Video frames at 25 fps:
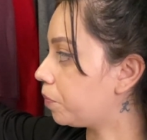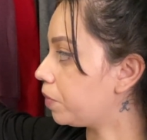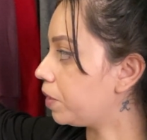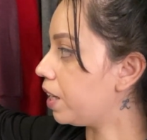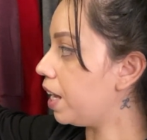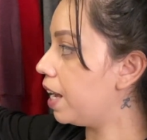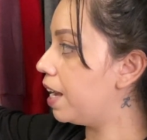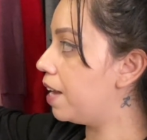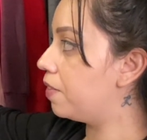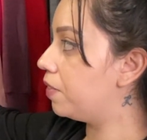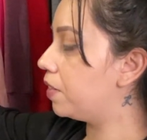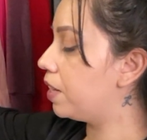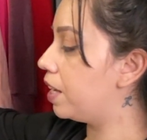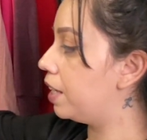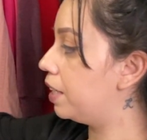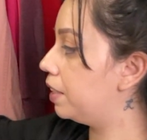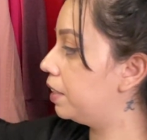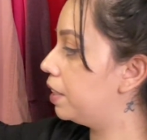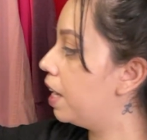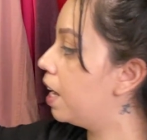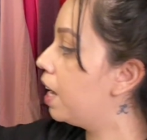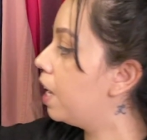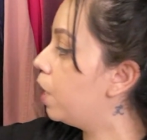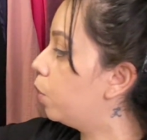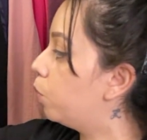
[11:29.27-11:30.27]
And then
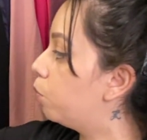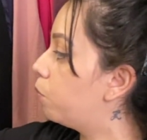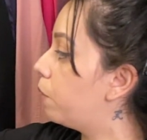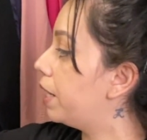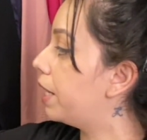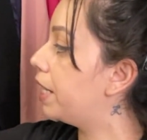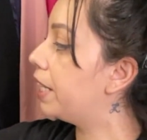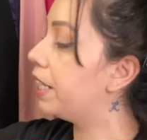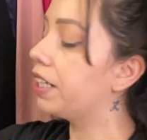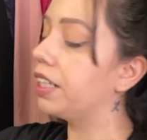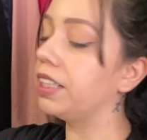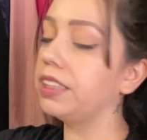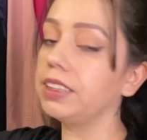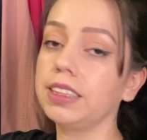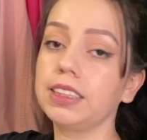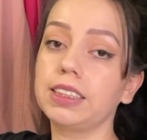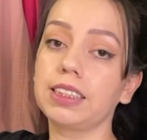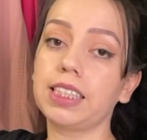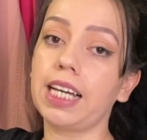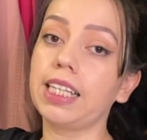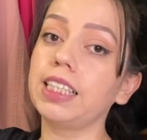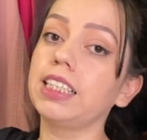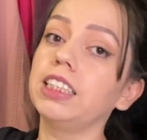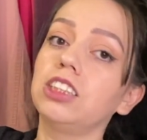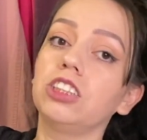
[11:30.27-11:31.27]
right here I
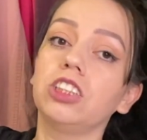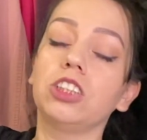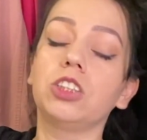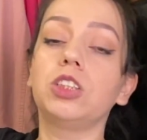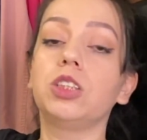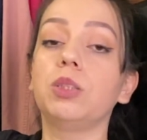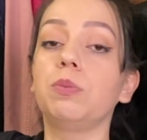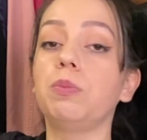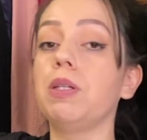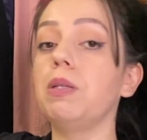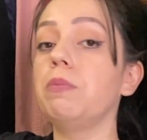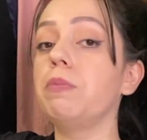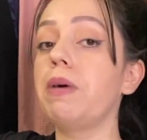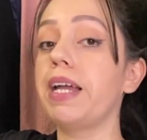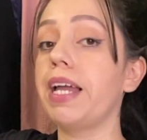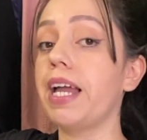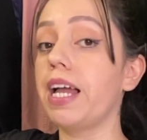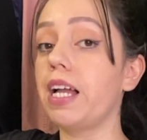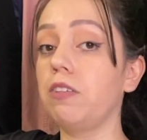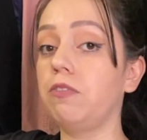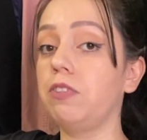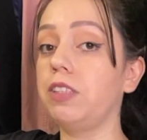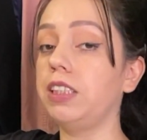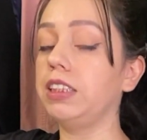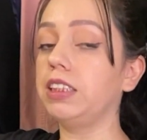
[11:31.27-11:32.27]
decided just to put my
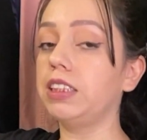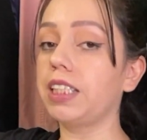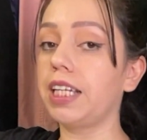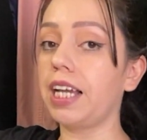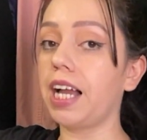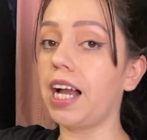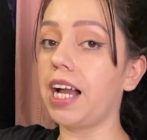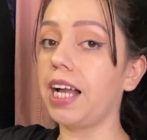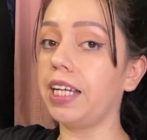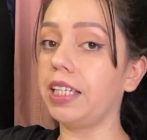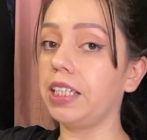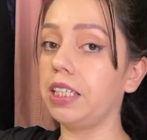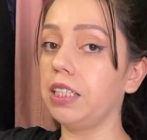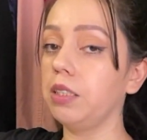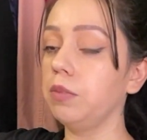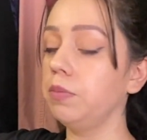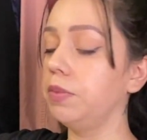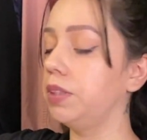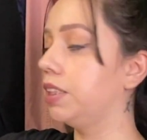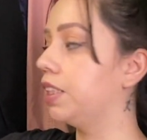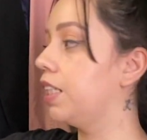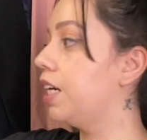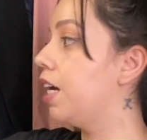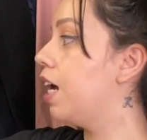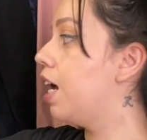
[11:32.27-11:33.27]
everyday items.